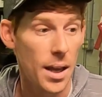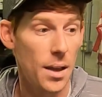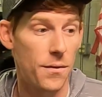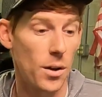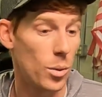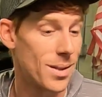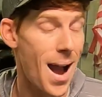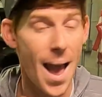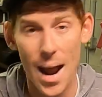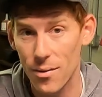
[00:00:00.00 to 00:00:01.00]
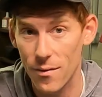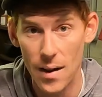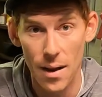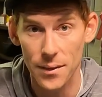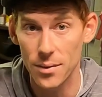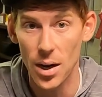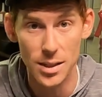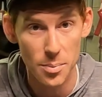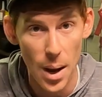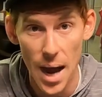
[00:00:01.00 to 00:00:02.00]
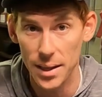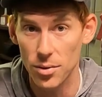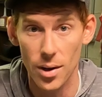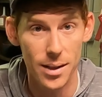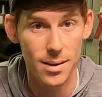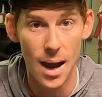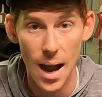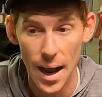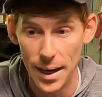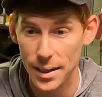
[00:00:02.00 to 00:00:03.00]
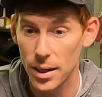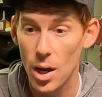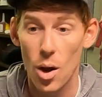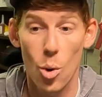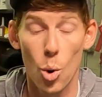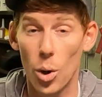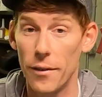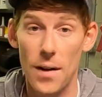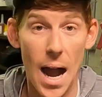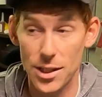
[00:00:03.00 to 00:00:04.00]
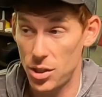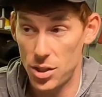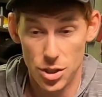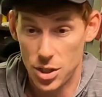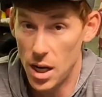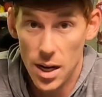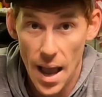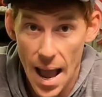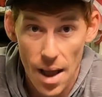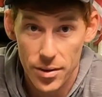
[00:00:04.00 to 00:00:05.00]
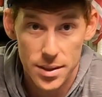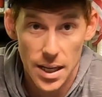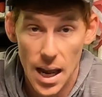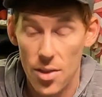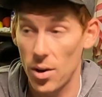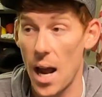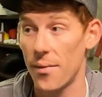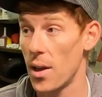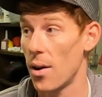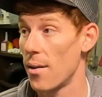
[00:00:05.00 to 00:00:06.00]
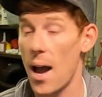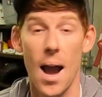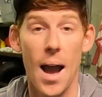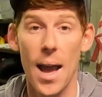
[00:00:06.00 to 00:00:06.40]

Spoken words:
if it was I hadn't found the right spot at the right tide, or if I just didn't have it together out there or not.